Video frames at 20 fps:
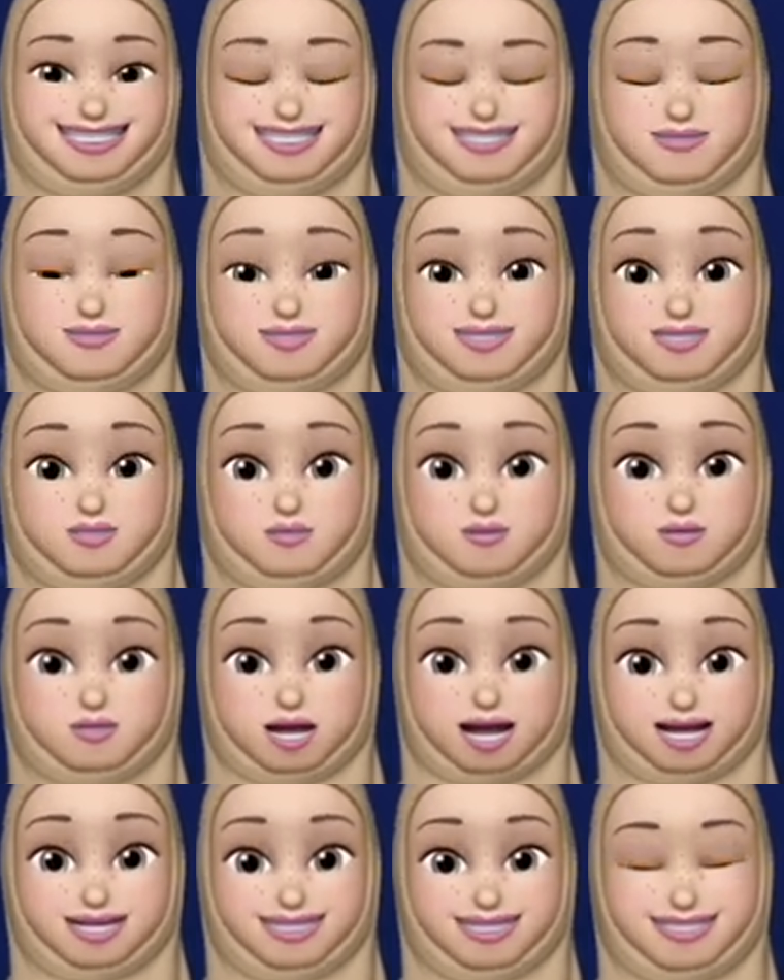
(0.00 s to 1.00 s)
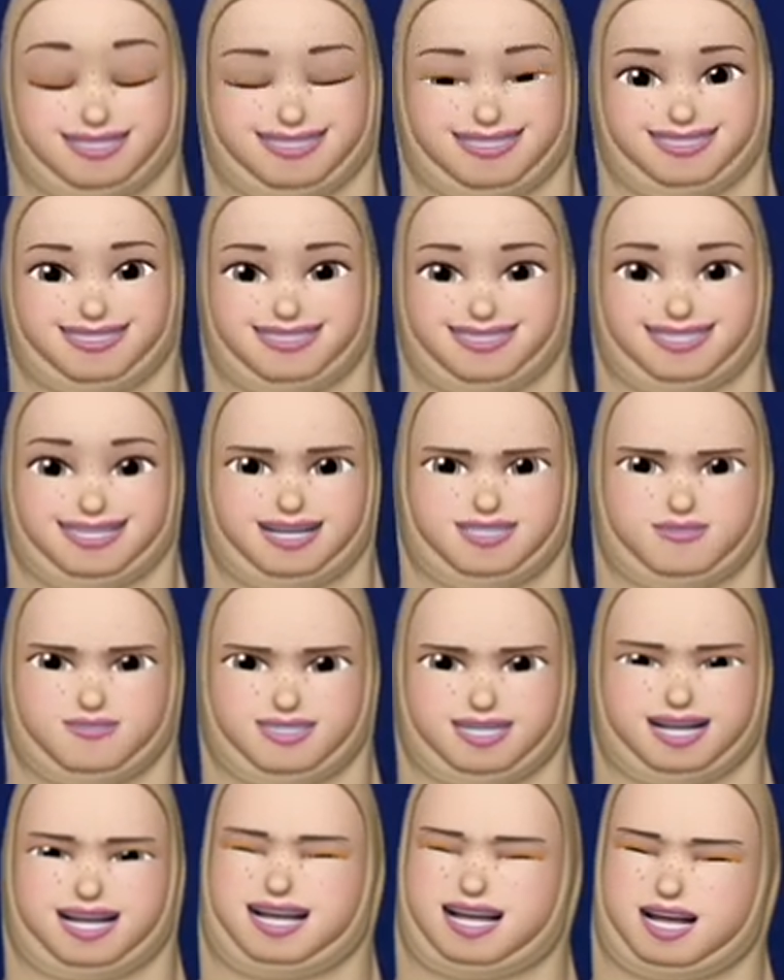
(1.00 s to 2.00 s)
The first one is
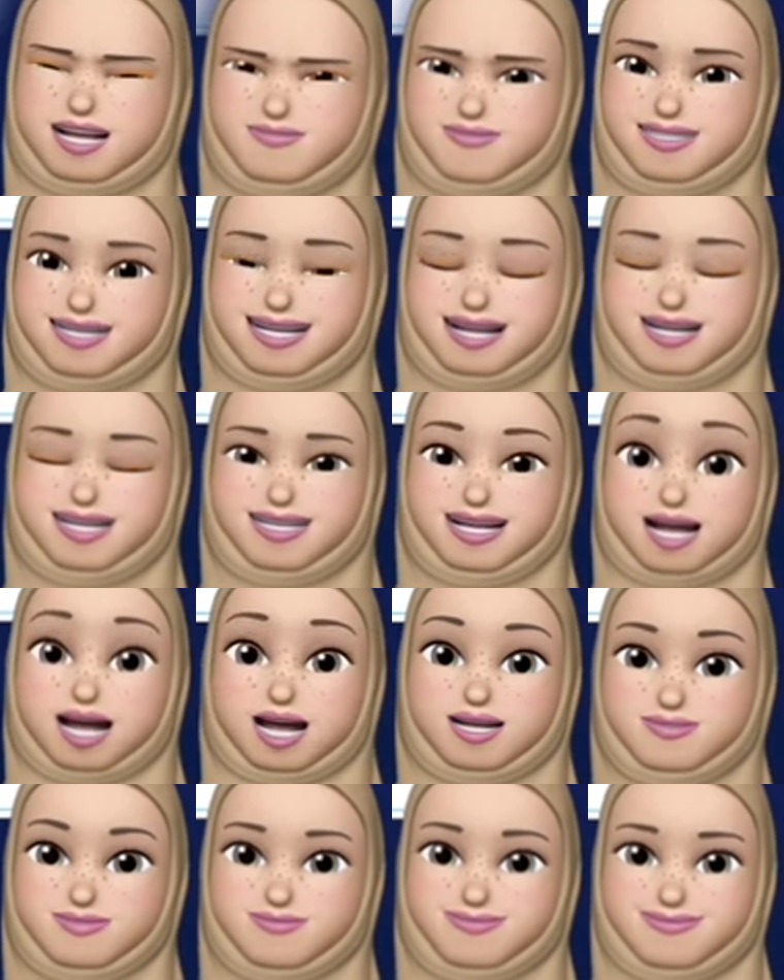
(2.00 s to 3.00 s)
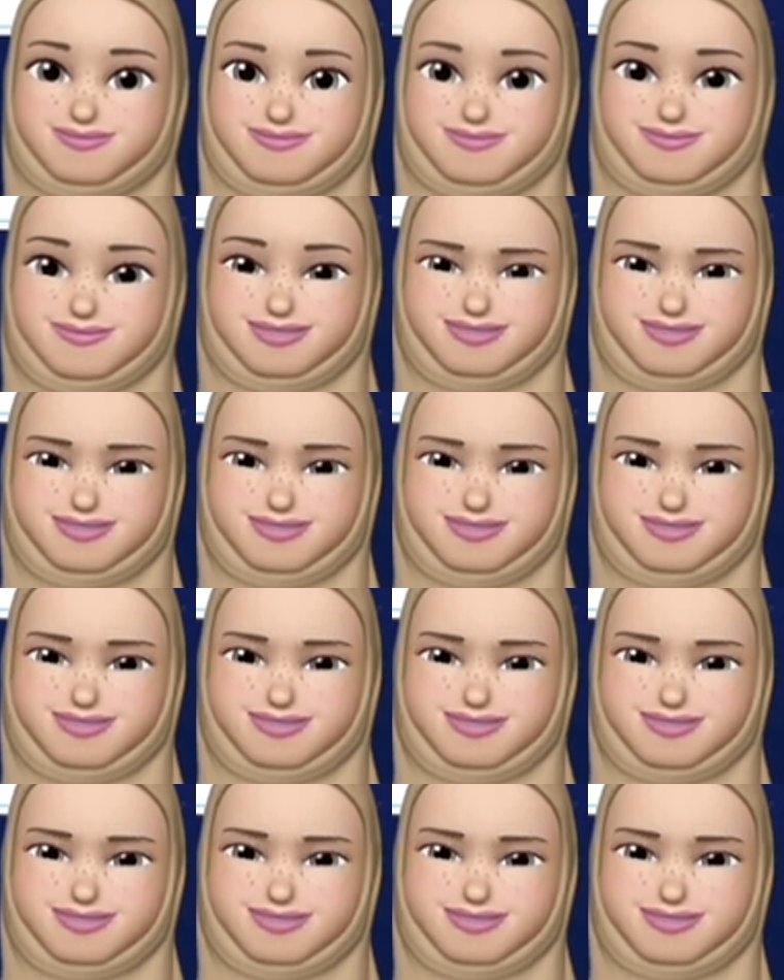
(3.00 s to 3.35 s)
about the type of graph.